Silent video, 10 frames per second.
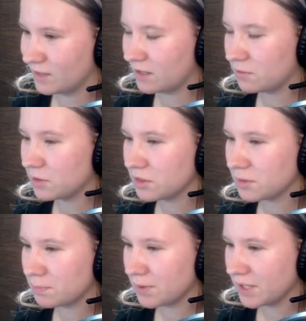I talking about. I want
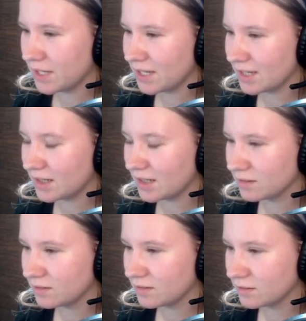the button. Me, most
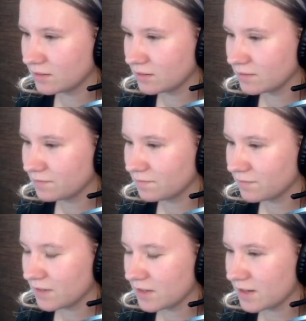of the time.
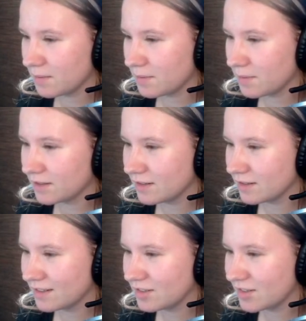Stop it.
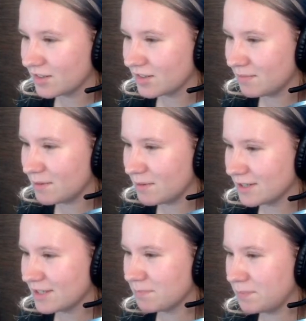Just let me press
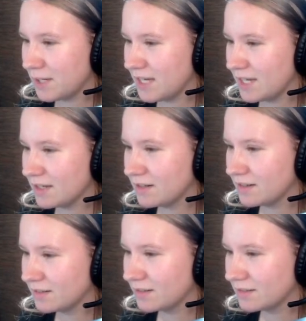the button.
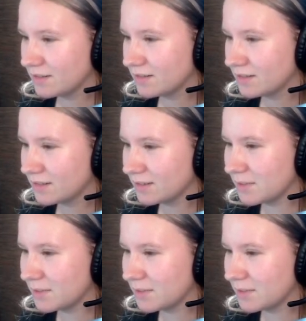Come on.